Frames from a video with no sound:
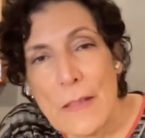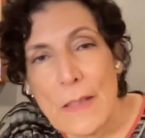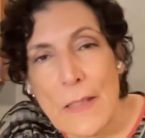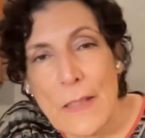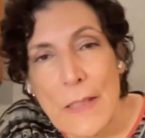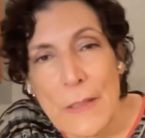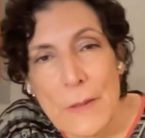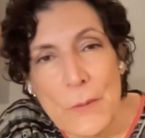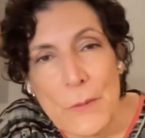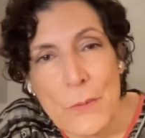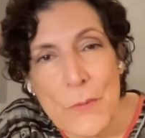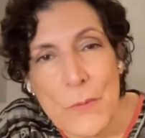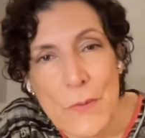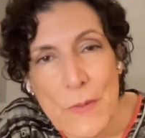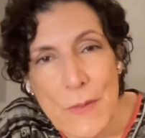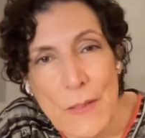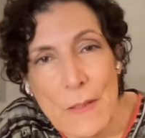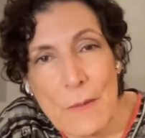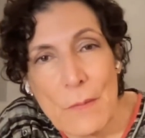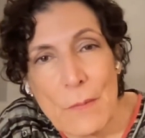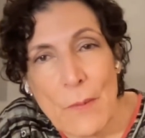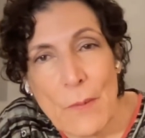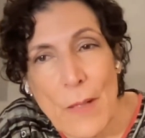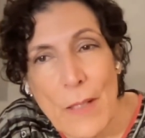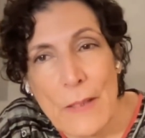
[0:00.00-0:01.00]
Can you
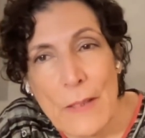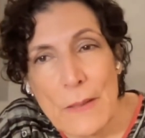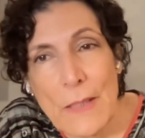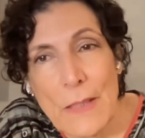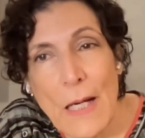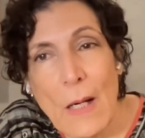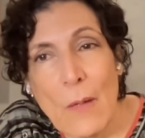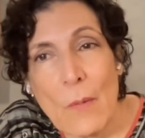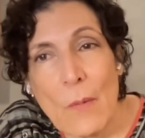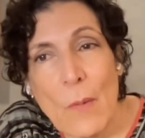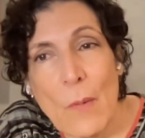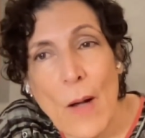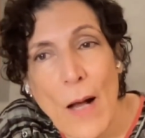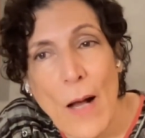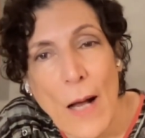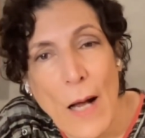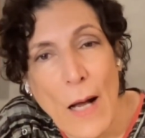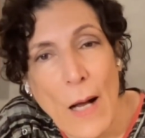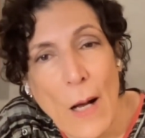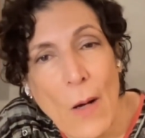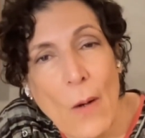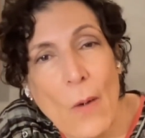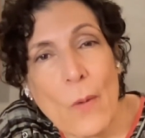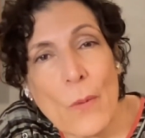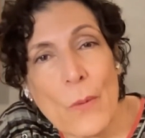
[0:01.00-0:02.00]
see right now
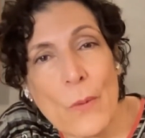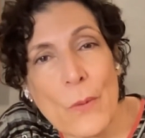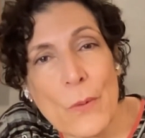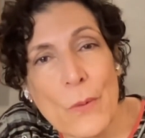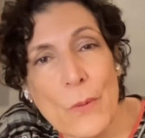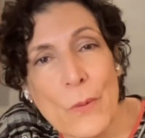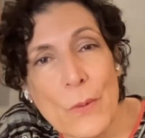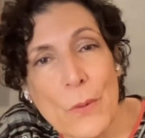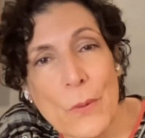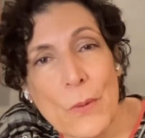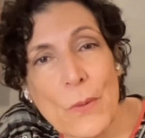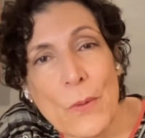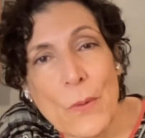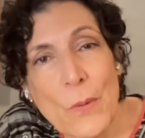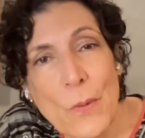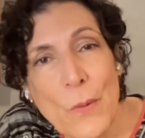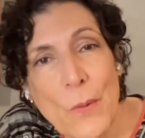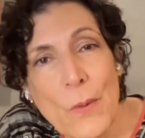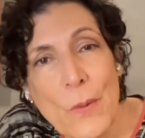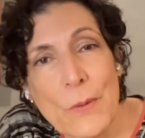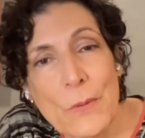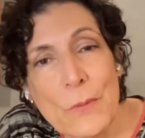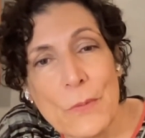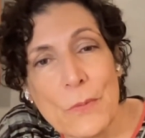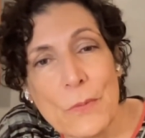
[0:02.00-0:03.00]
how you're
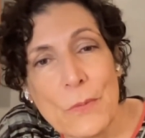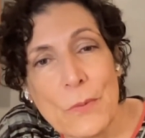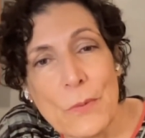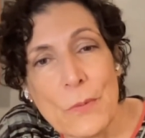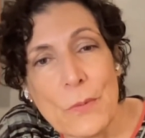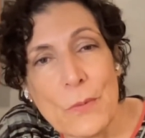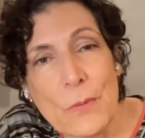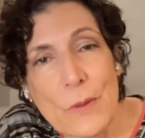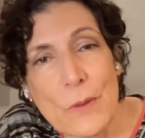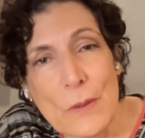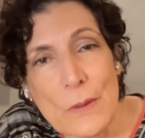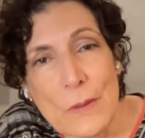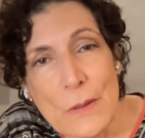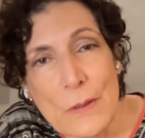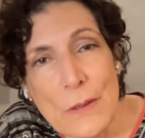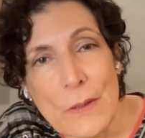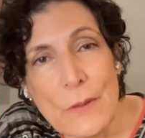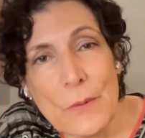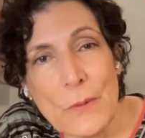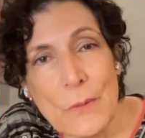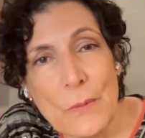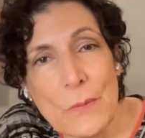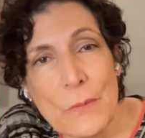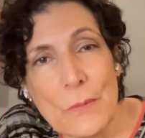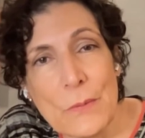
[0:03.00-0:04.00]
going to
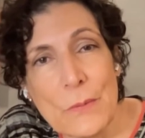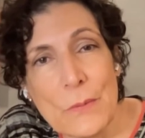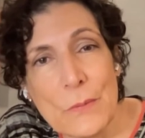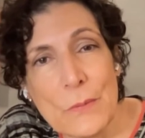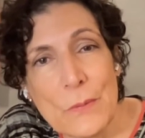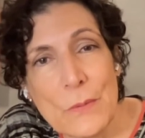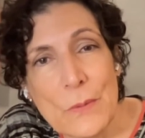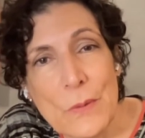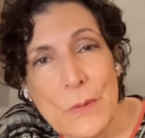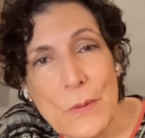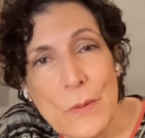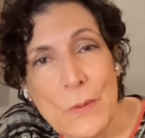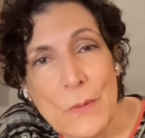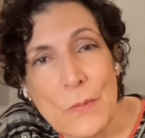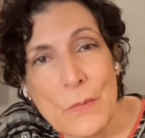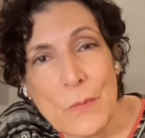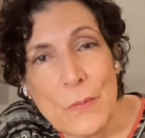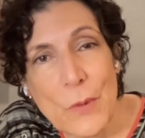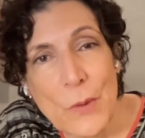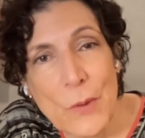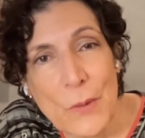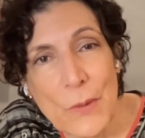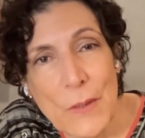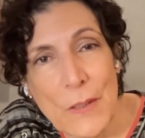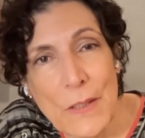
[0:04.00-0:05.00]
continue
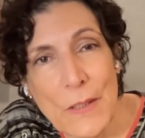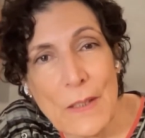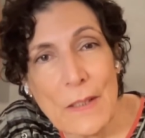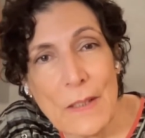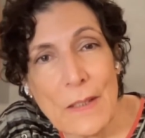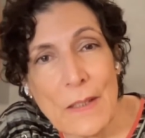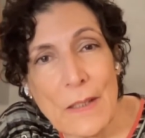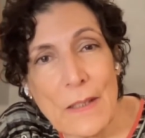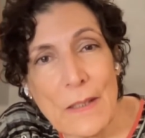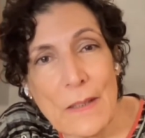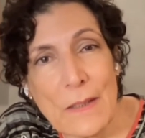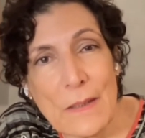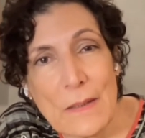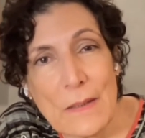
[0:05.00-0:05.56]
working?